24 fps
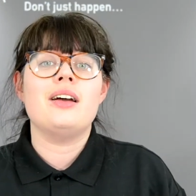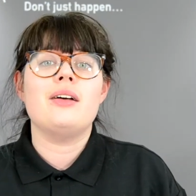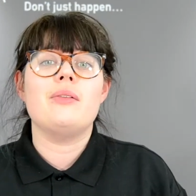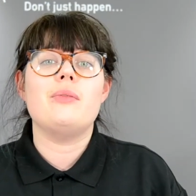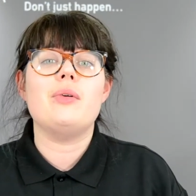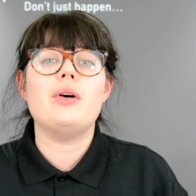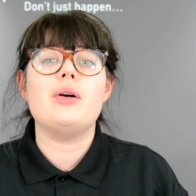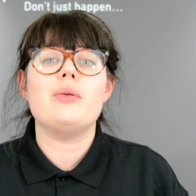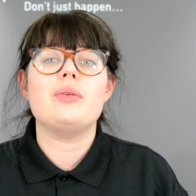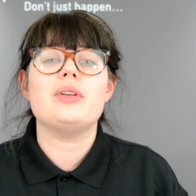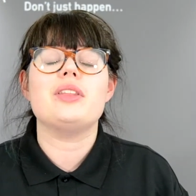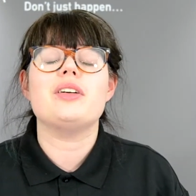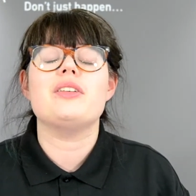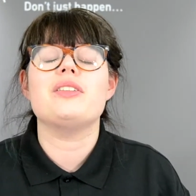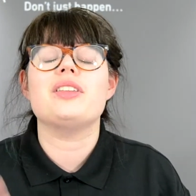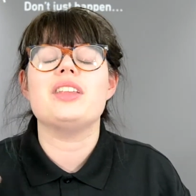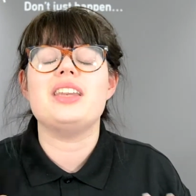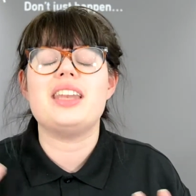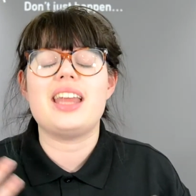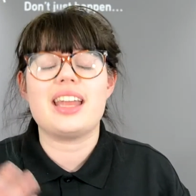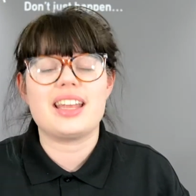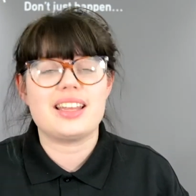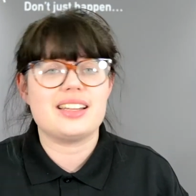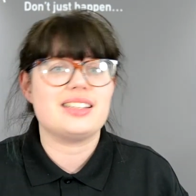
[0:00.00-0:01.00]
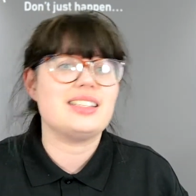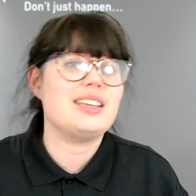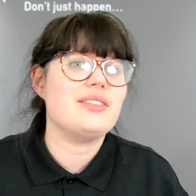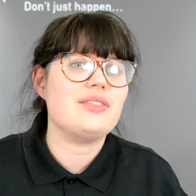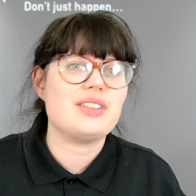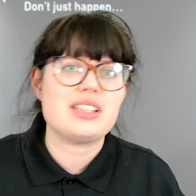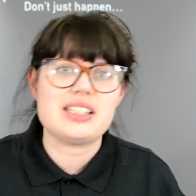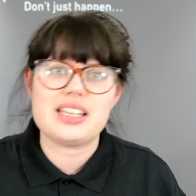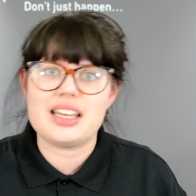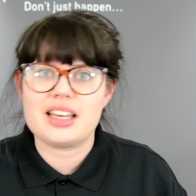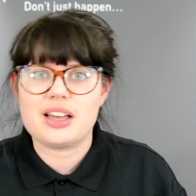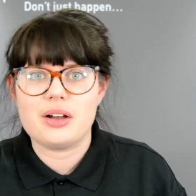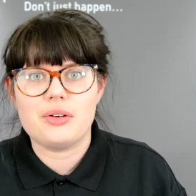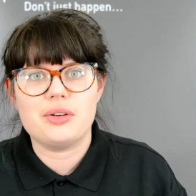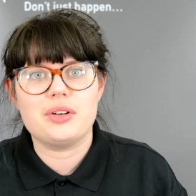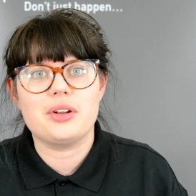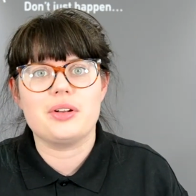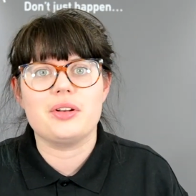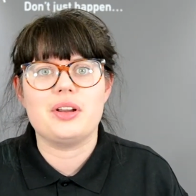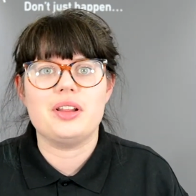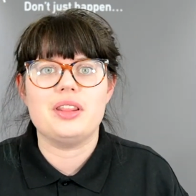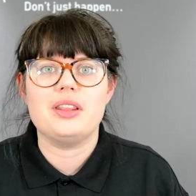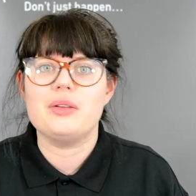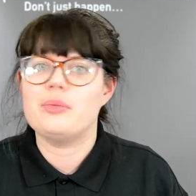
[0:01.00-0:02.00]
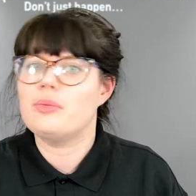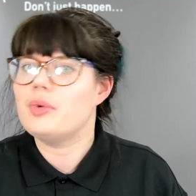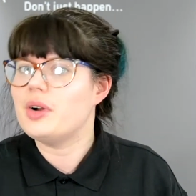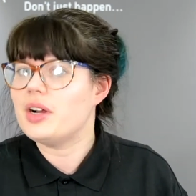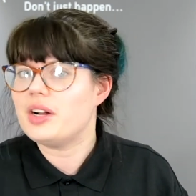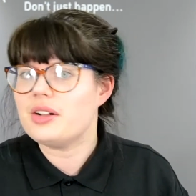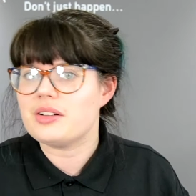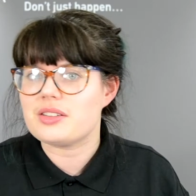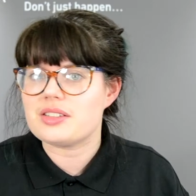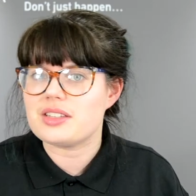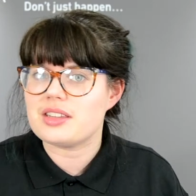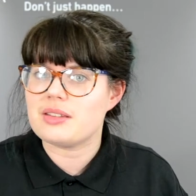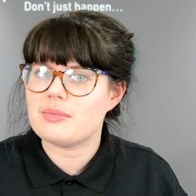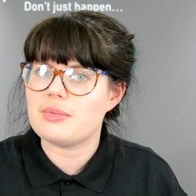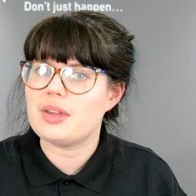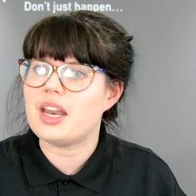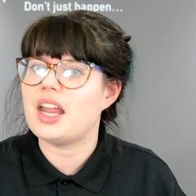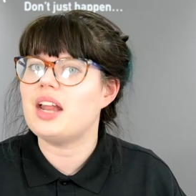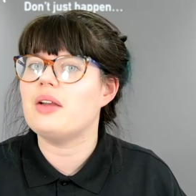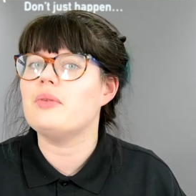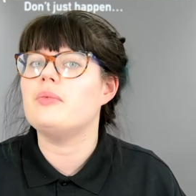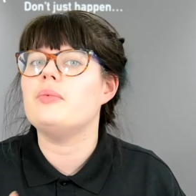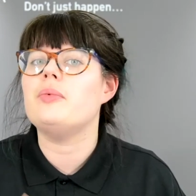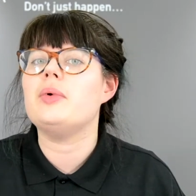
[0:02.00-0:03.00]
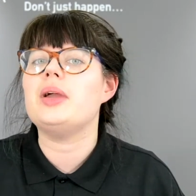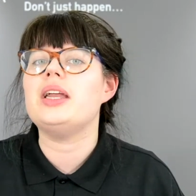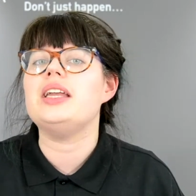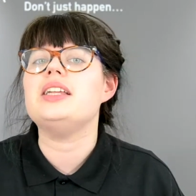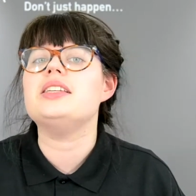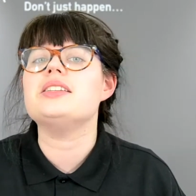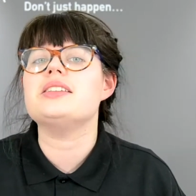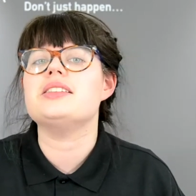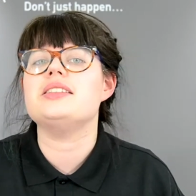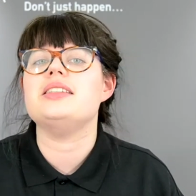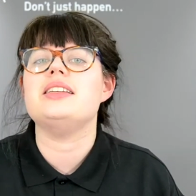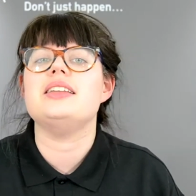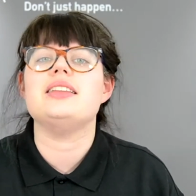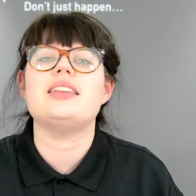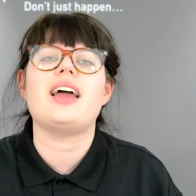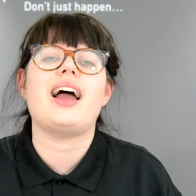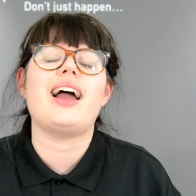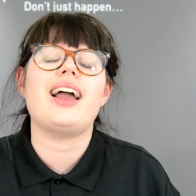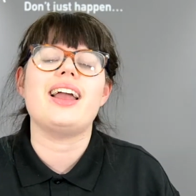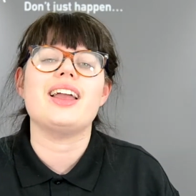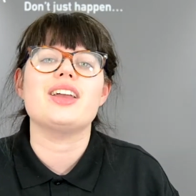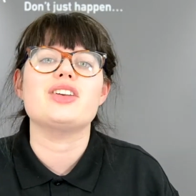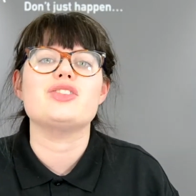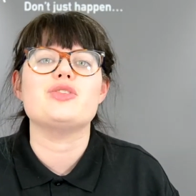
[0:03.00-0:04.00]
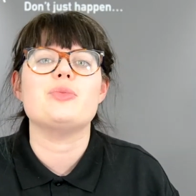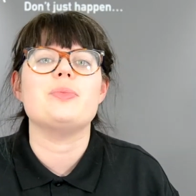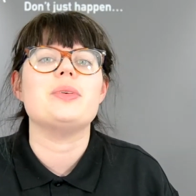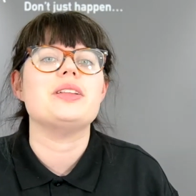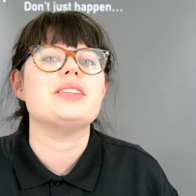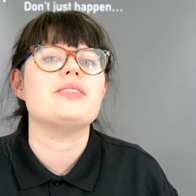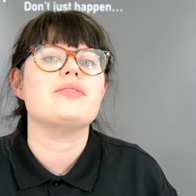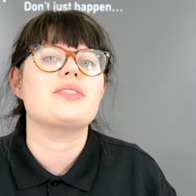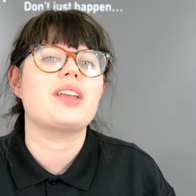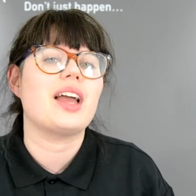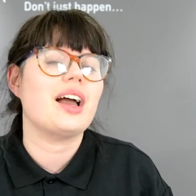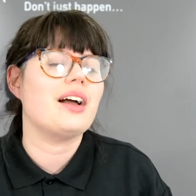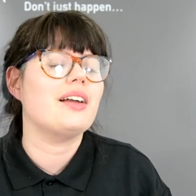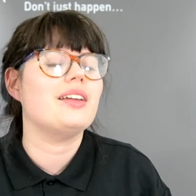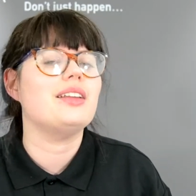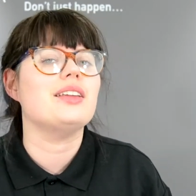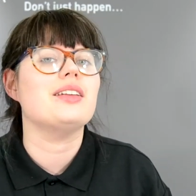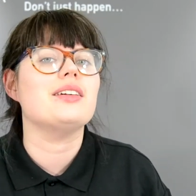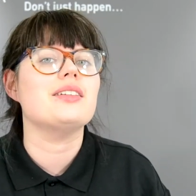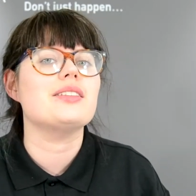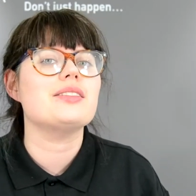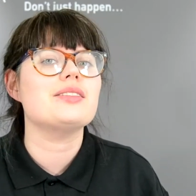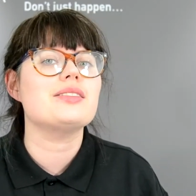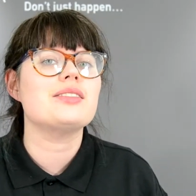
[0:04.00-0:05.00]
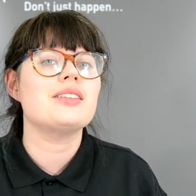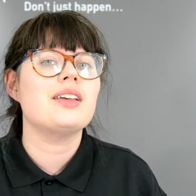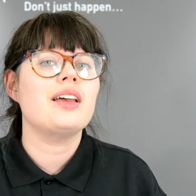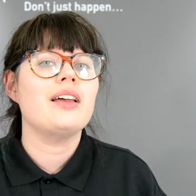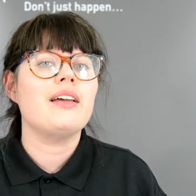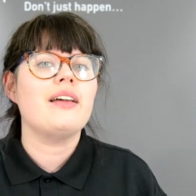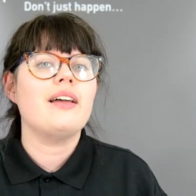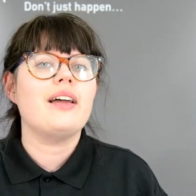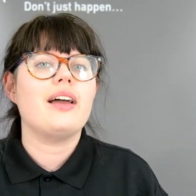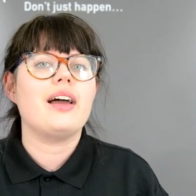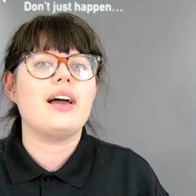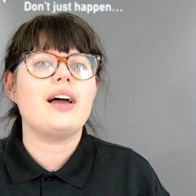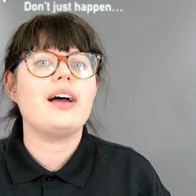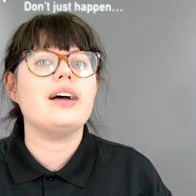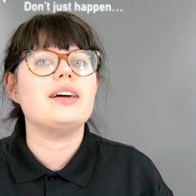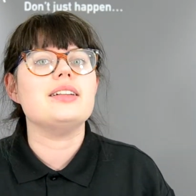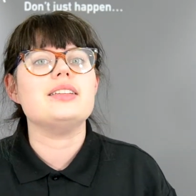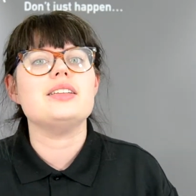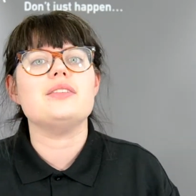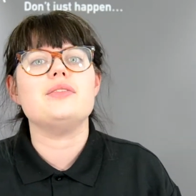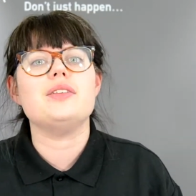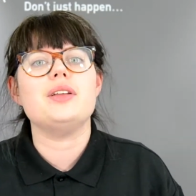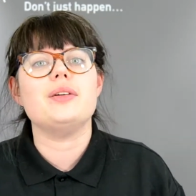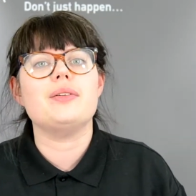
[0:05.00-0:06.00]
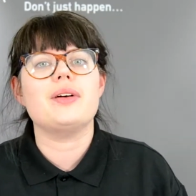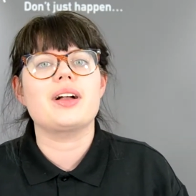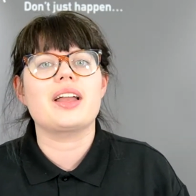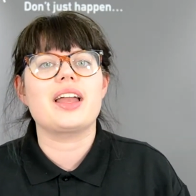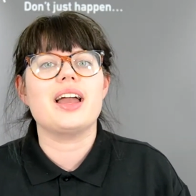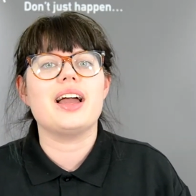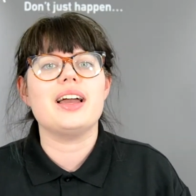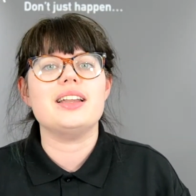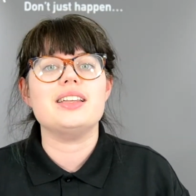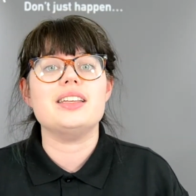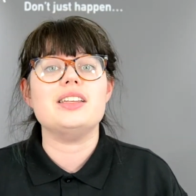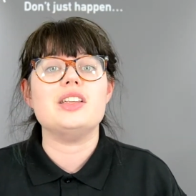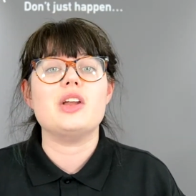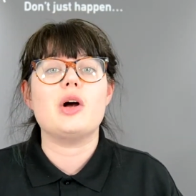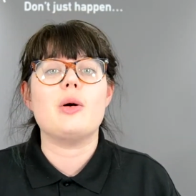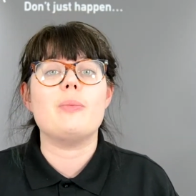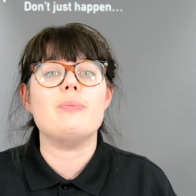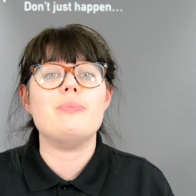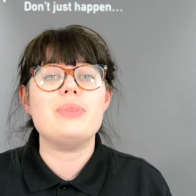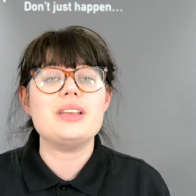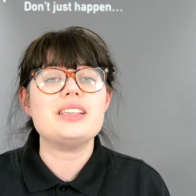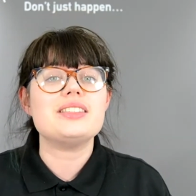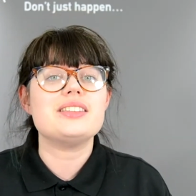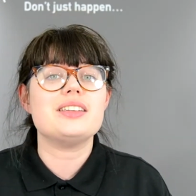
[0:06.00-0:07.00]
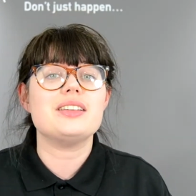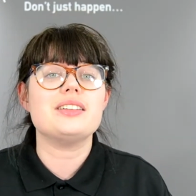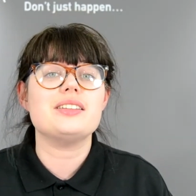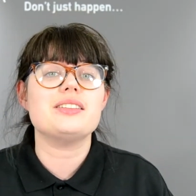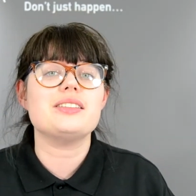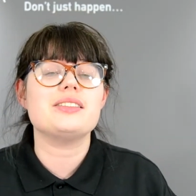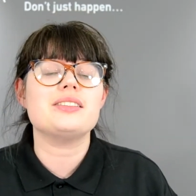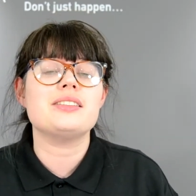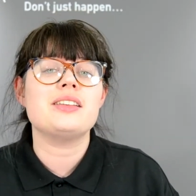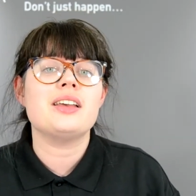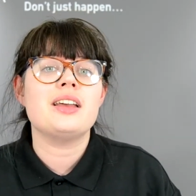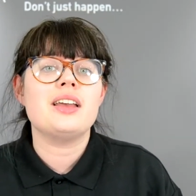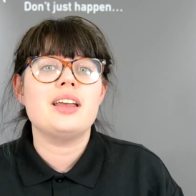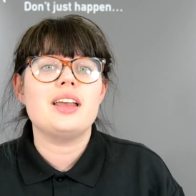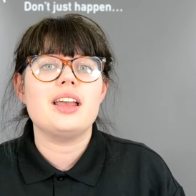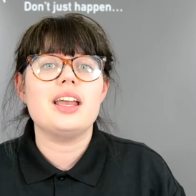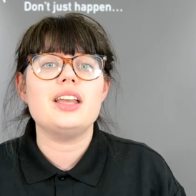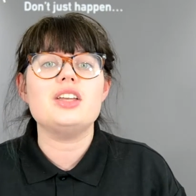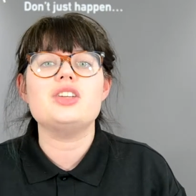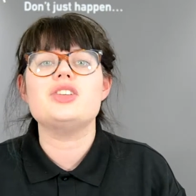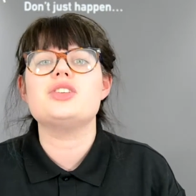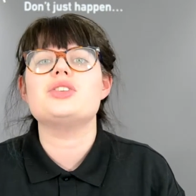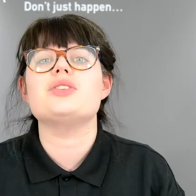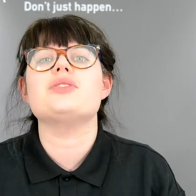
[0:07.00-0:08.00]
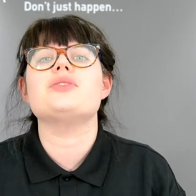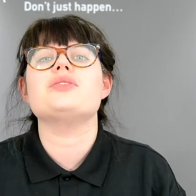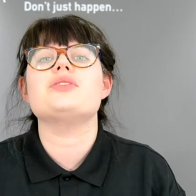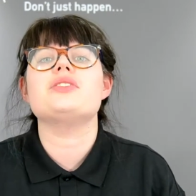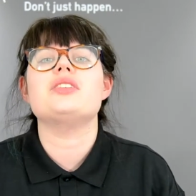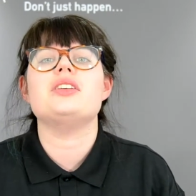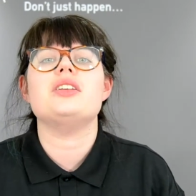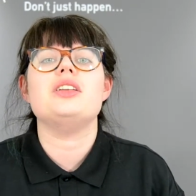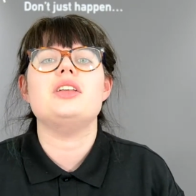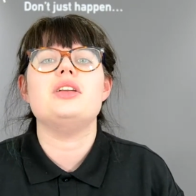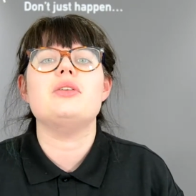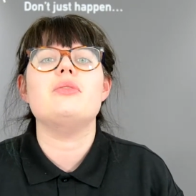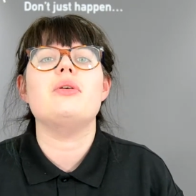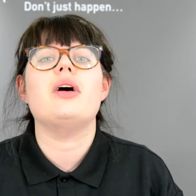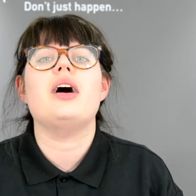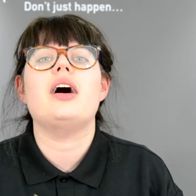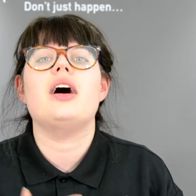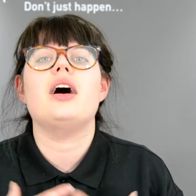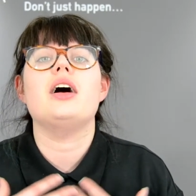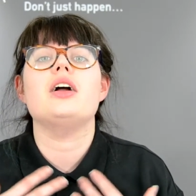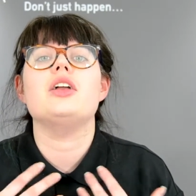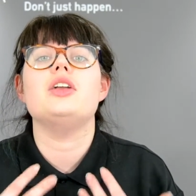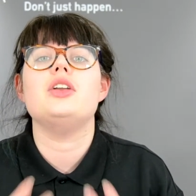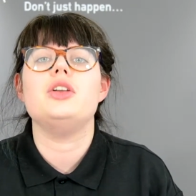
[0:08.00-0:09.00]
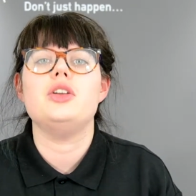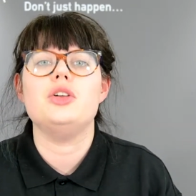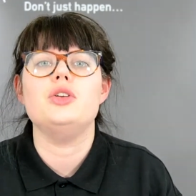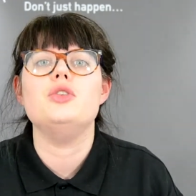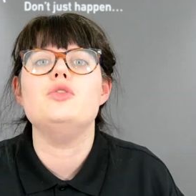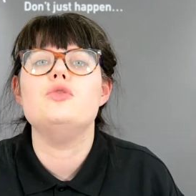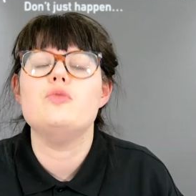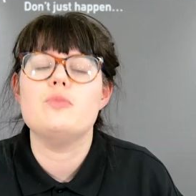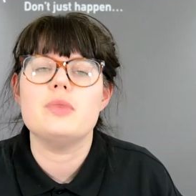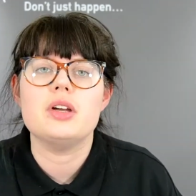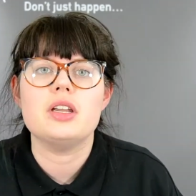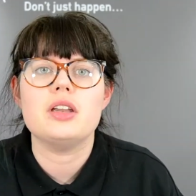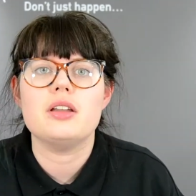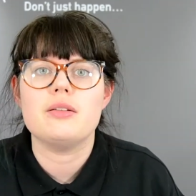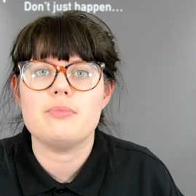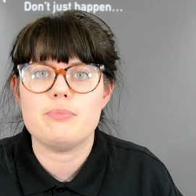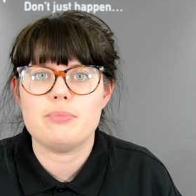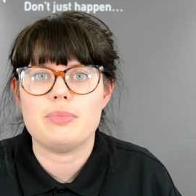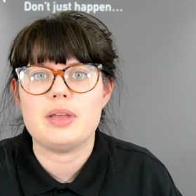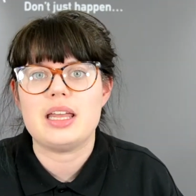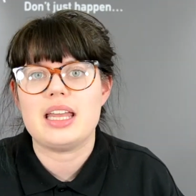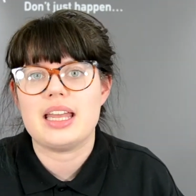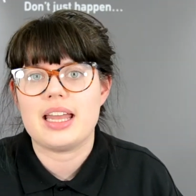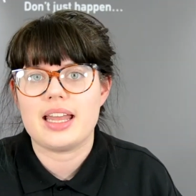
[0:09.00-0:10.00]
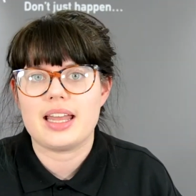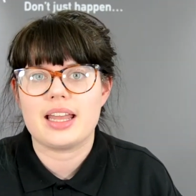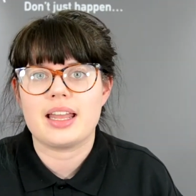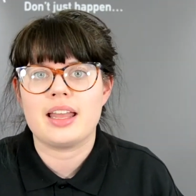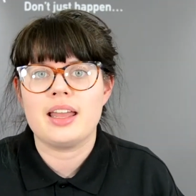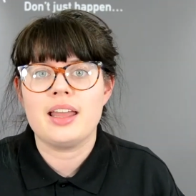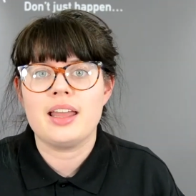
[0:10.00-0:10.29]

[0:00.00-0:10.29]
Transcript: What with all the negativity going on in the world at the minute, we just need that extra bit of kindness and if you are kind in your business, it shows that you are a human being.